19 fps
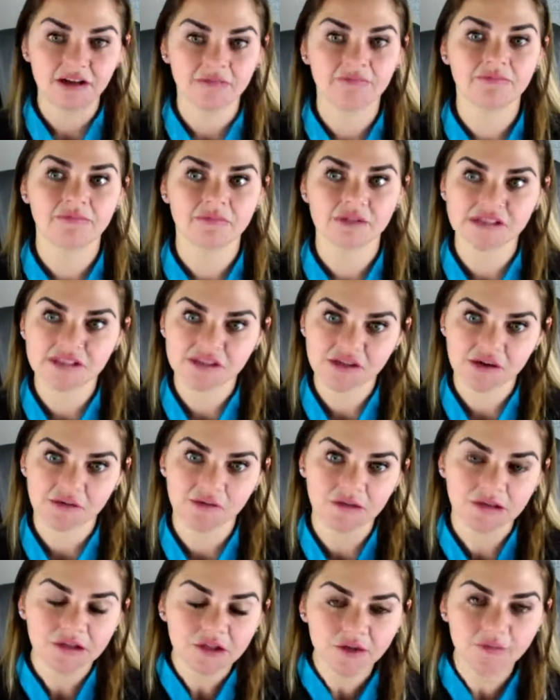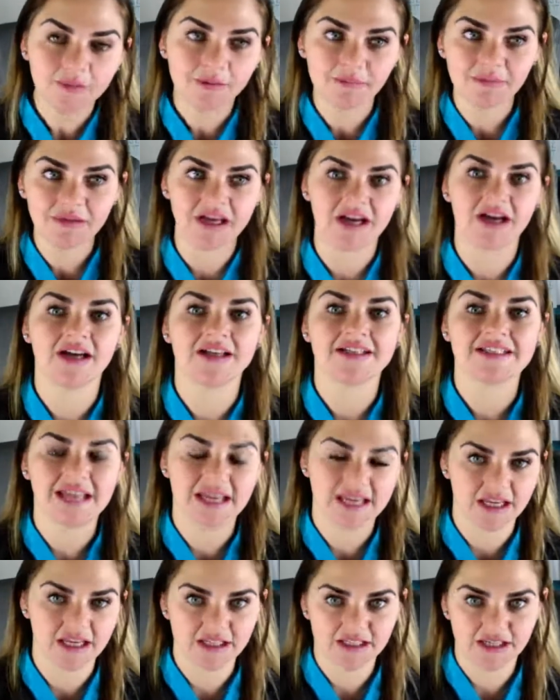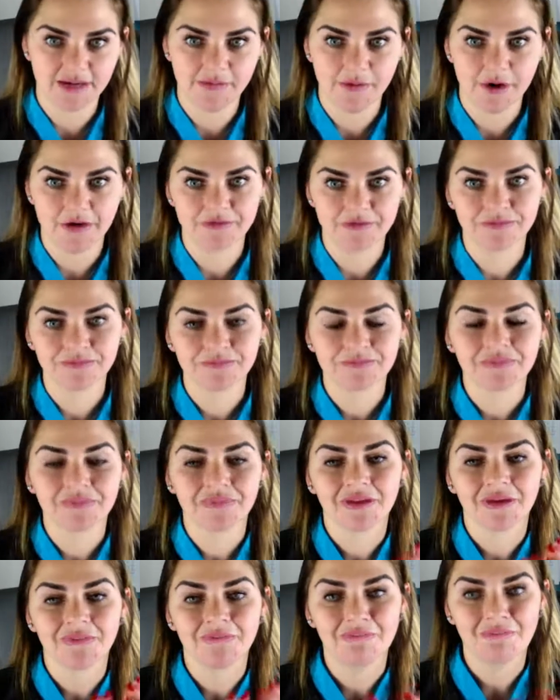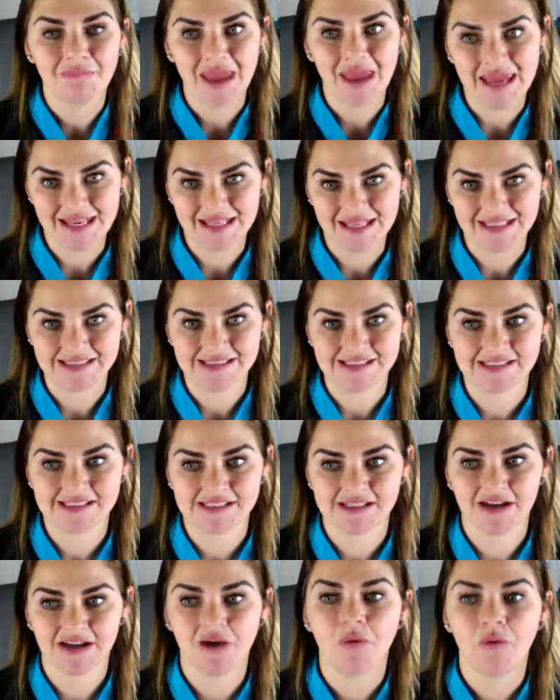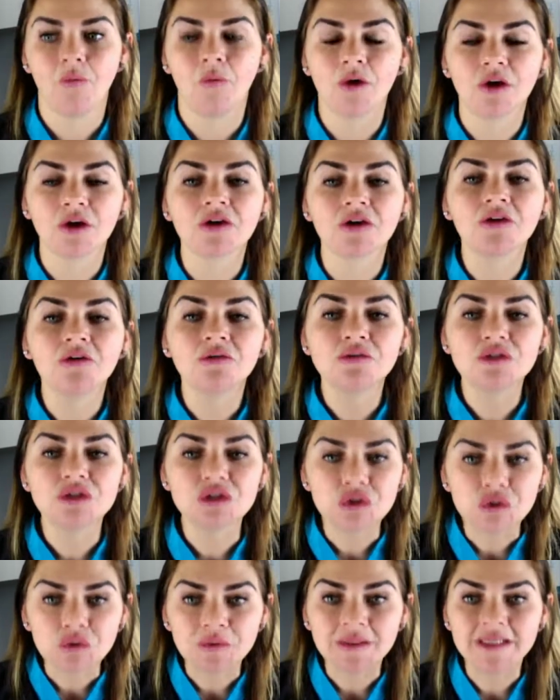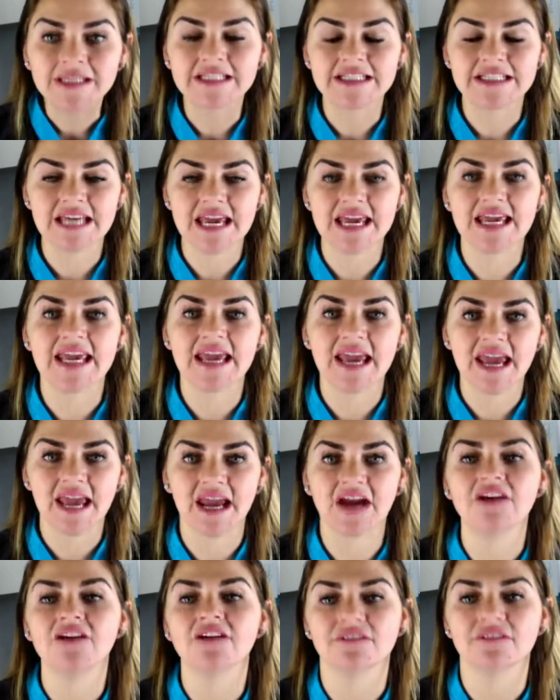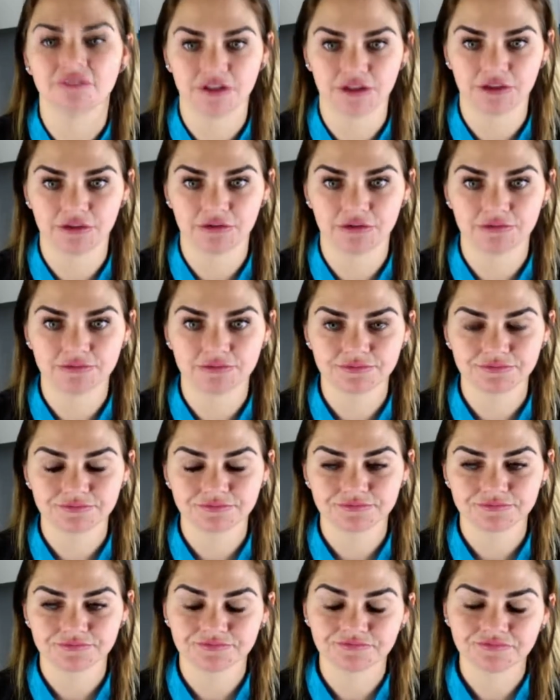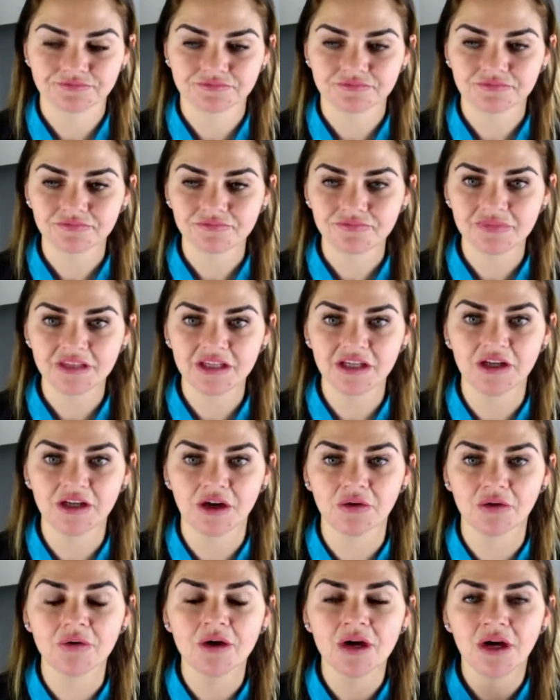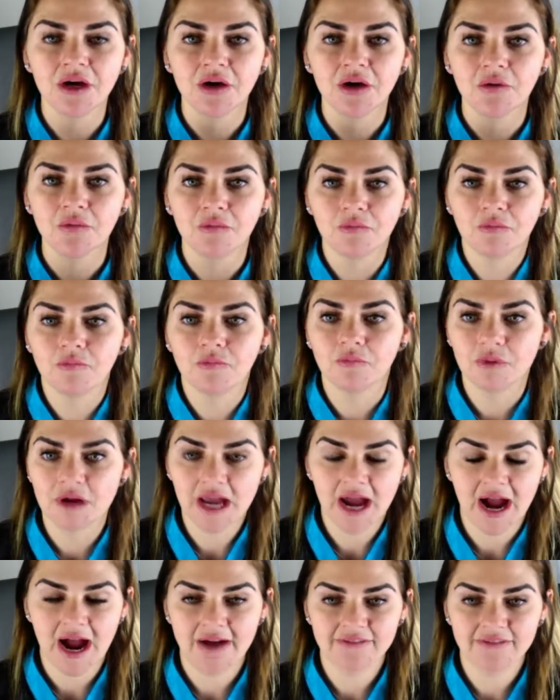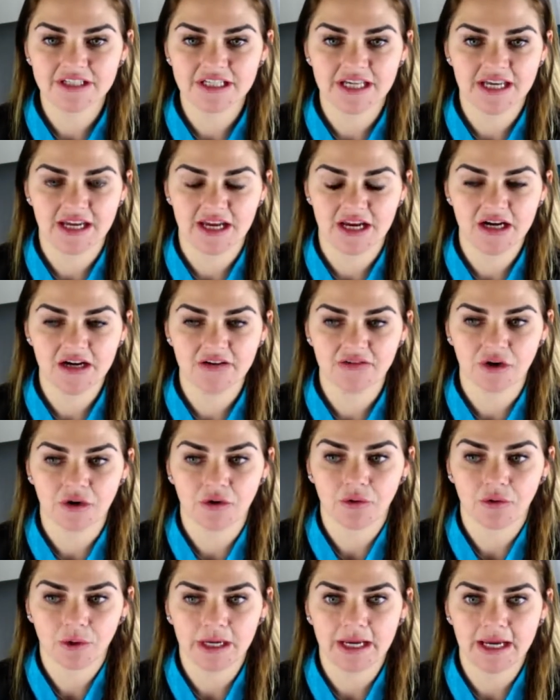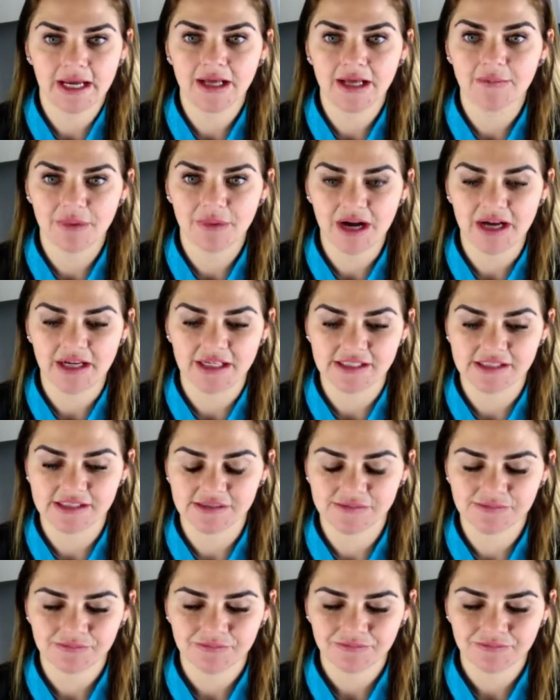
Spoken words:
let's go a little bit beyond taking time off. Maintenance. What are you doing to take care of you? You know, we have to take care of our organic bodies.